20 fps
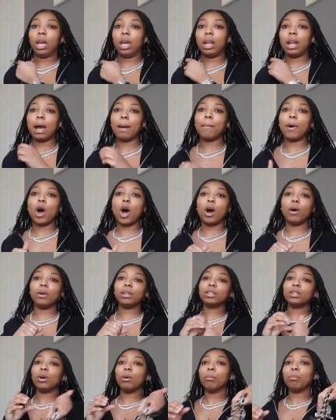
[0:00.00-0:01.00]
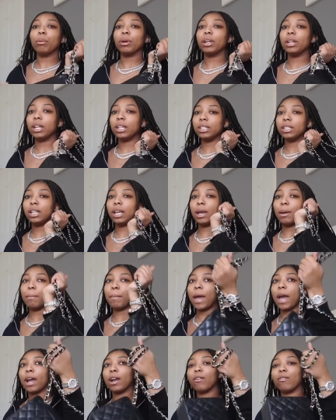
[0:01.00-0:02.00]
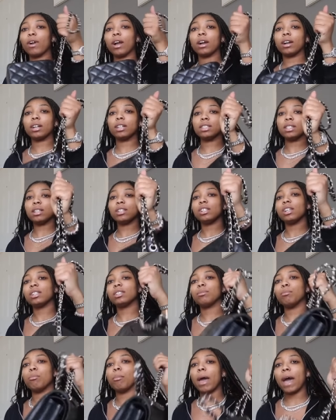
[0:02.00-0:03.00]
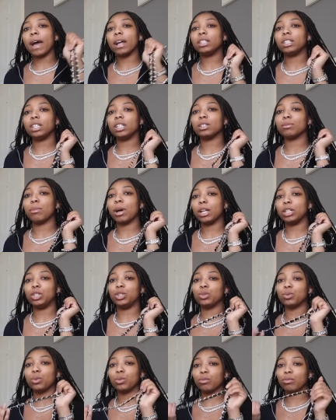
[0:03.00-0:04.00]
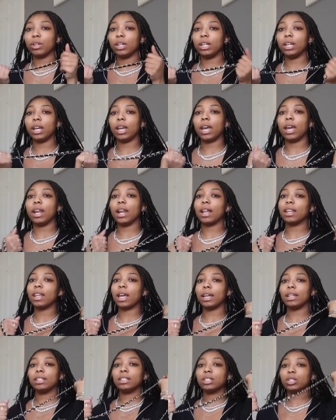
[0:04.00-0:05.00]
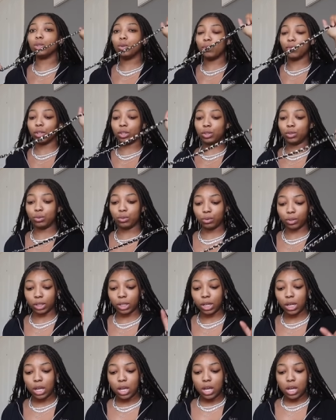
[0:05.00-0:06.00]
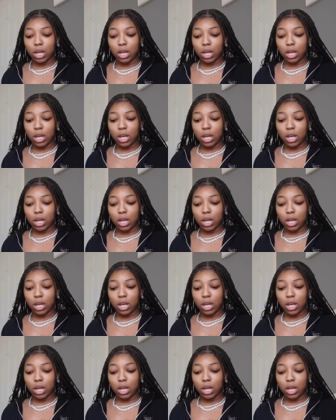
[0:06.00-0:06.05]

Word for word: And I'm always going to bring this damn bag around because it just matches my jewelry. And I like silver jewelry.